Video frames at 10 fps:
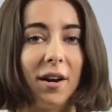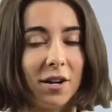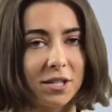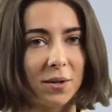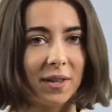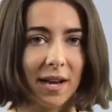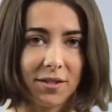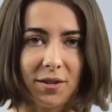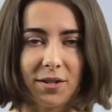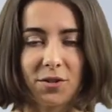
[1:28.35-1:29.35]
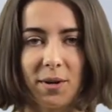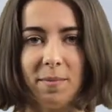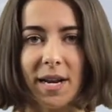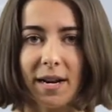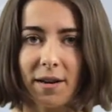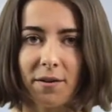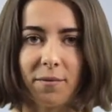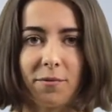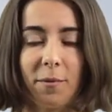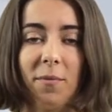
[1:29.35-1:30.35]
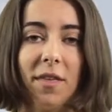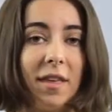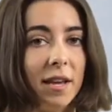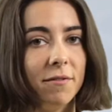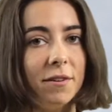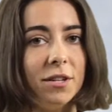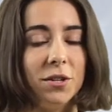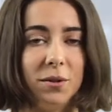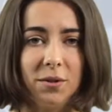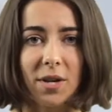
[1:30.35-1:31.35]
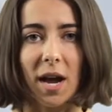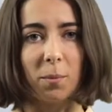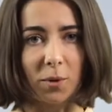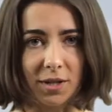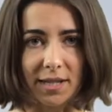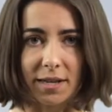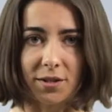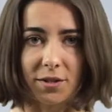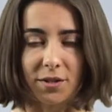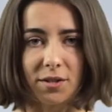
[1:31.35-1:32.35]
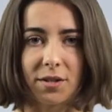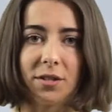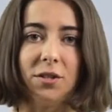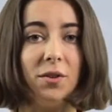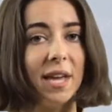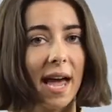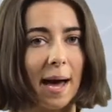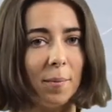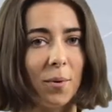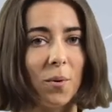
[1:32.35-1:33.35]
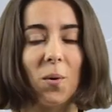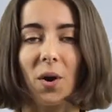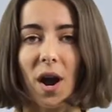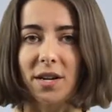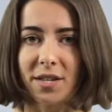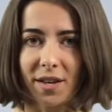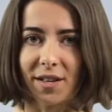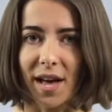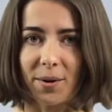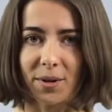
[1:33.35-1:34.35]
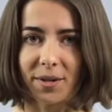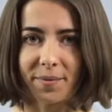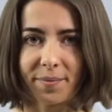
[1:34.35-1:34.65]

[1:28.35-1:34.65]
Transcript: It also allows you to stream data from the Thingy 52's onboard sensors to the app or onto the cloud.